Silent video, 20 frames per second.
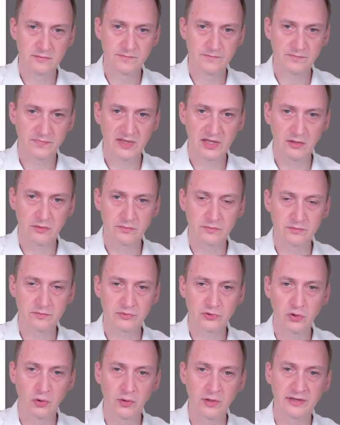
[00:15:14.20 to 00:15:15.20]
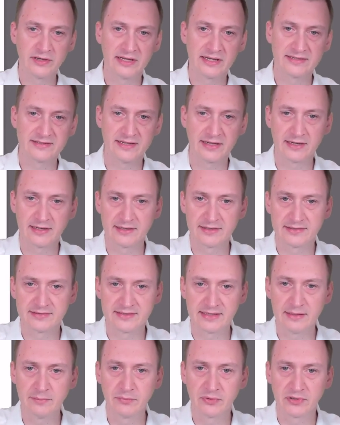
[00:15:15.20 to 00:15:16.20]
Now call it exactly the
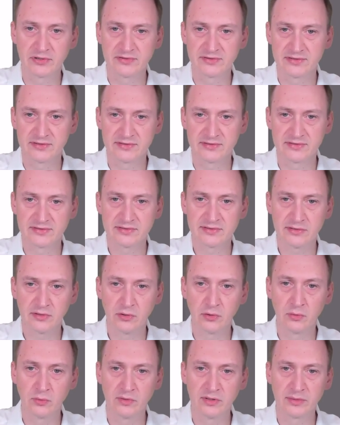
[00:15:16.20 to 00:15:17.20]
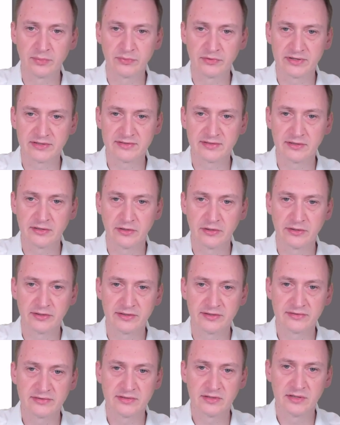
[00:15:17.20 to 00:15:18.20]
same because this is only present on
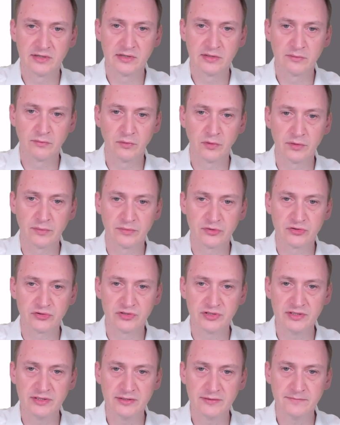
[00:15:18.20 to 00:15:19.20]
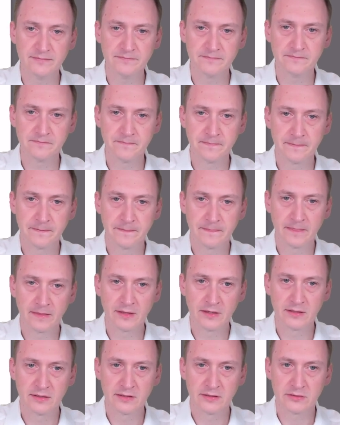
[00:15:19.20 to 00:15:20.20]
this one machine.
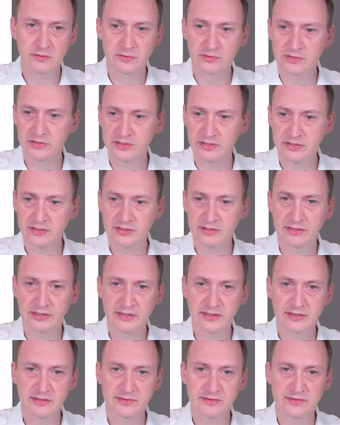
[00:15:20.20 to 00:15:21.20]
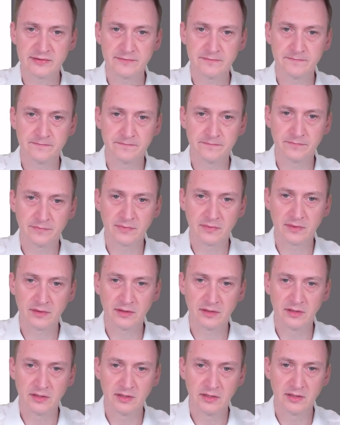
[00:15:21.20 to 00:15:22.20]
Okay, next.
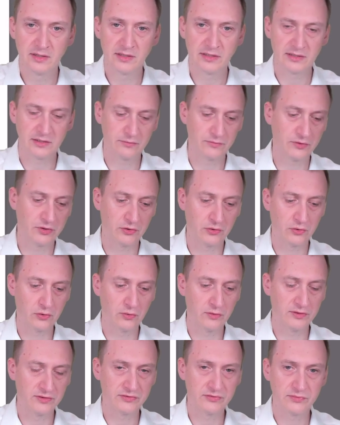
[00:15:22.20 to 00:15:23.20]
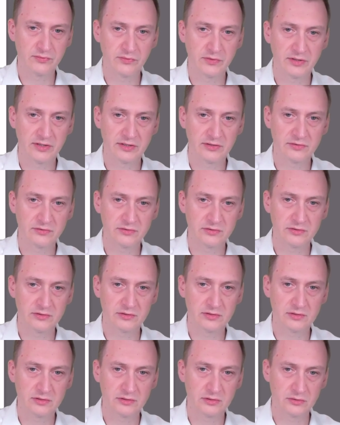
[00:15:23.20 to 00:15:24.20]
We could call this
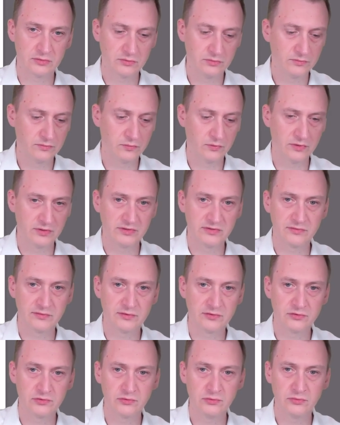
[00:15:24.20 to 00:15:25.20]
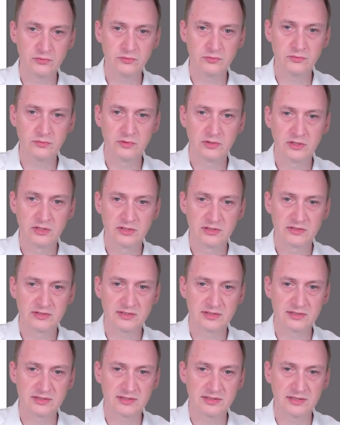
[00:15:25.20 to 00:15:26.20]

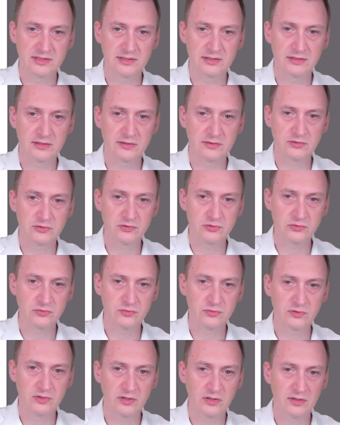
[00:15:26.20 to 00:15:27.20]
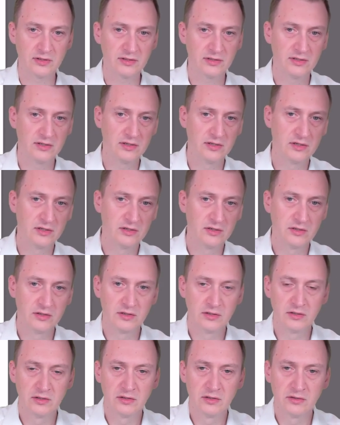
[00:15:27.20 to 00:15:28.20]

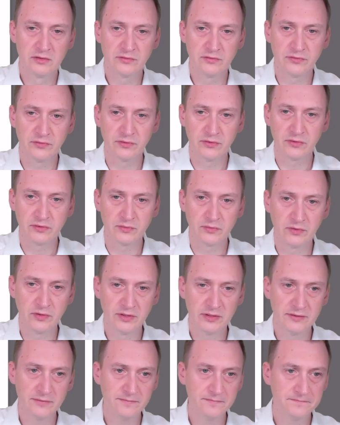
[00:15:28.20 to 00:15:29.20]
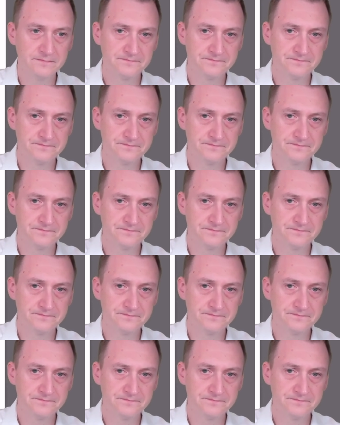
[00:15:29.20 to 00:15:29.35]
172.16.2.31.